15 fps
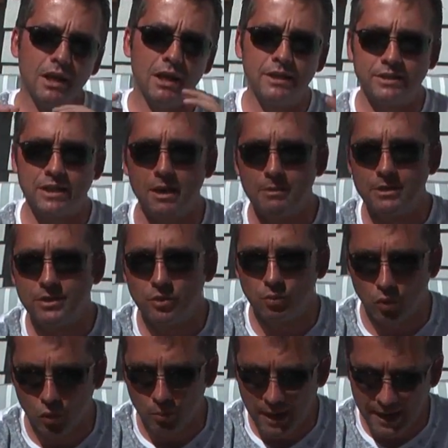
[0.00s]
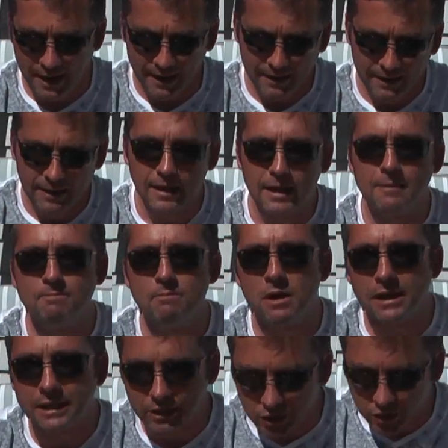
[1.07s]
and it's come into the warm air, and
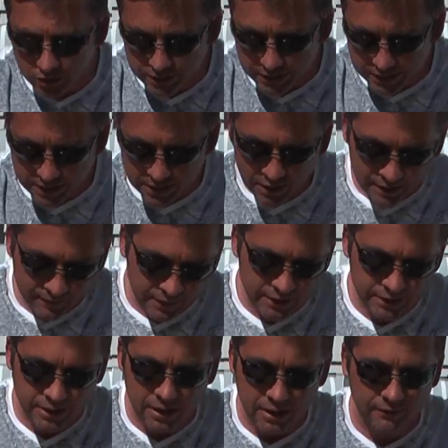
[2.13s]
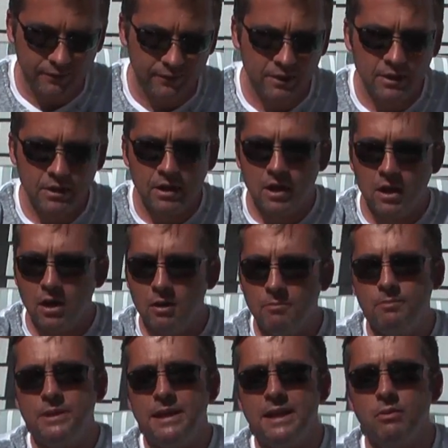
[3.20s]
my God, it's lively stuff.
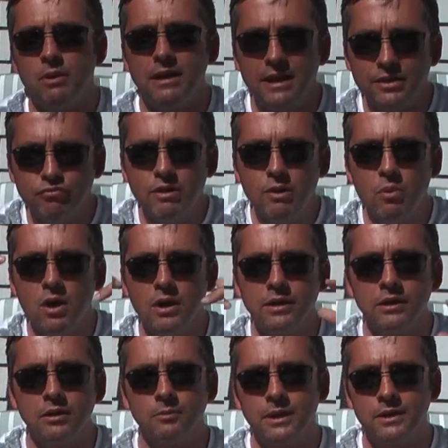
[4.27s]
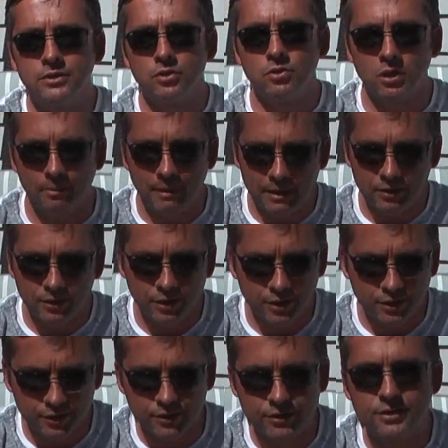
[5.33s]
But anyway, let's rewind a little bit and talk about
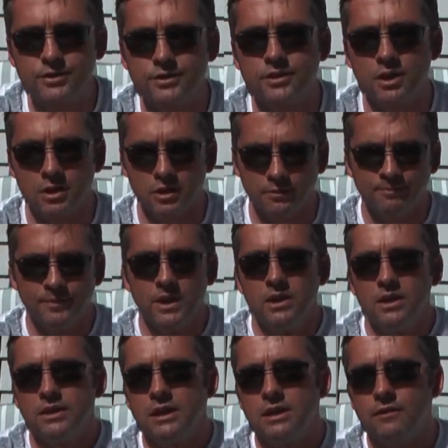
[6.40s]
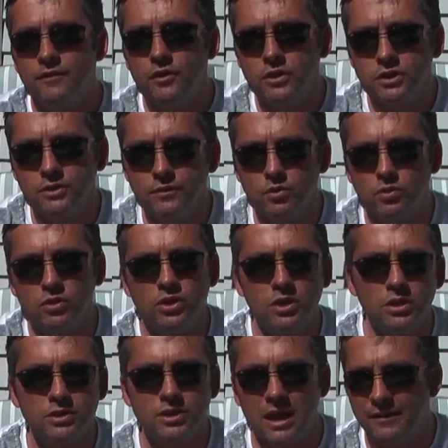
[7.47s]
Gueuzes as a style. Now, first of all,
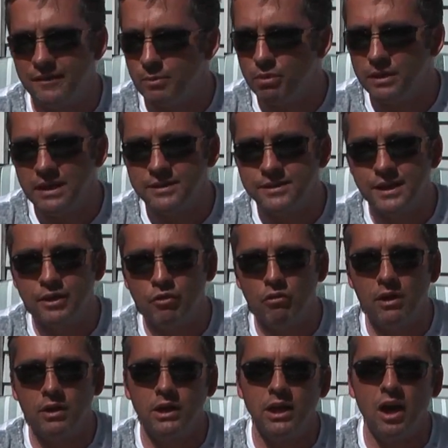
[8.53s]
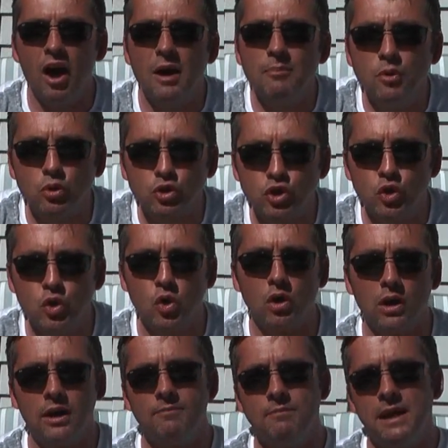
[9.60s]
Gueuze, have I pronounced that correctly? I'm not
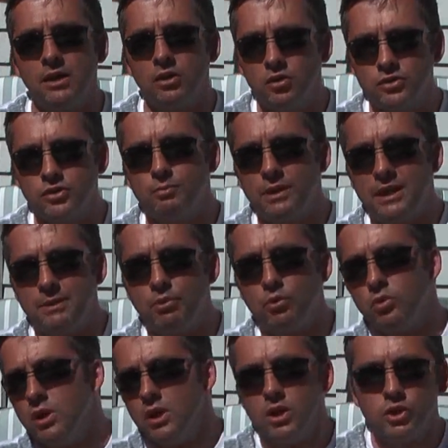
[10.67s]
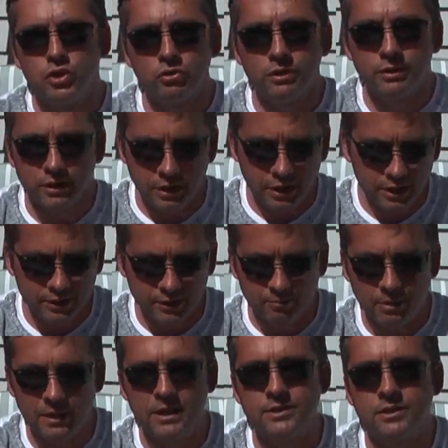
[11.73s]
sure. I've met lots of people during the years
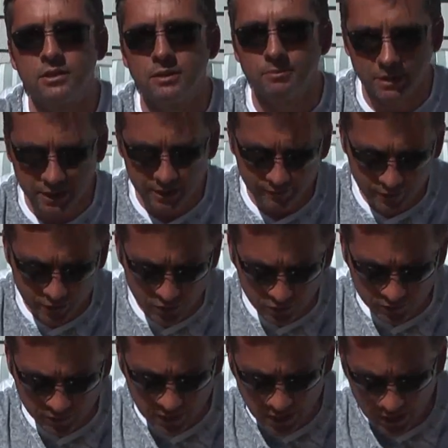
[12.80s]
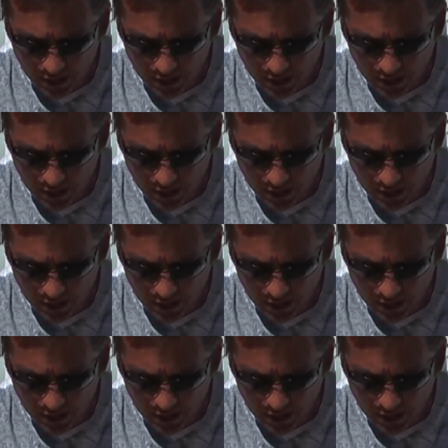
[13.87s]
of beers that I've been involved,